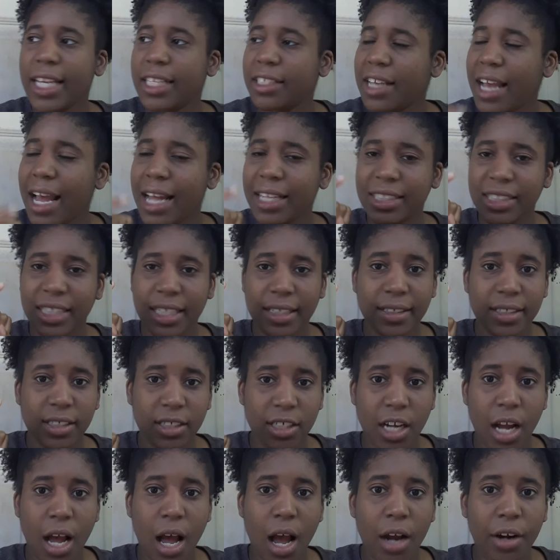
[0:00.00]
God says
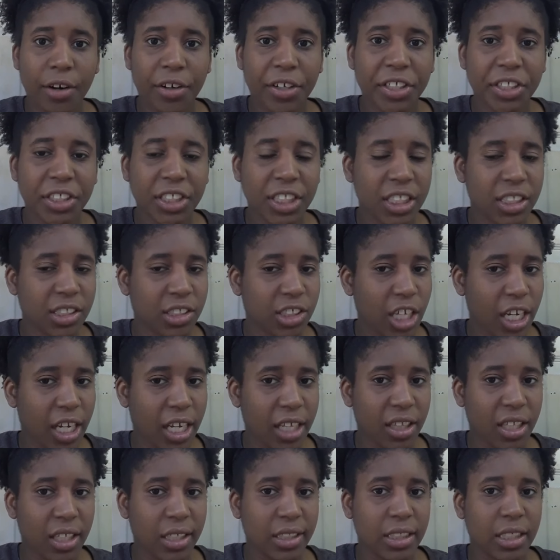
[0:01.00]
Congress. He's
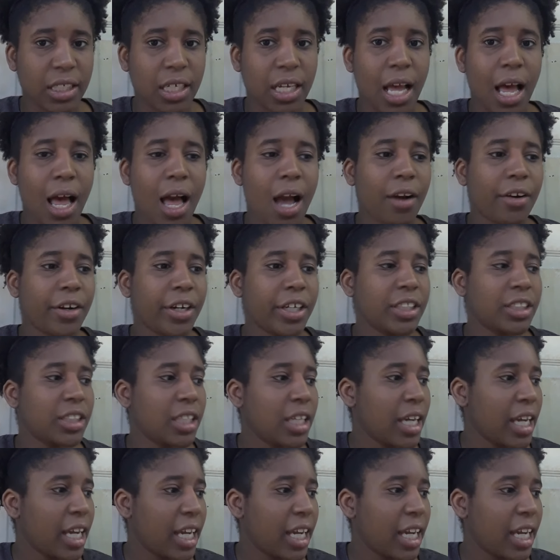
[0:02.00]
shaking things in Congress.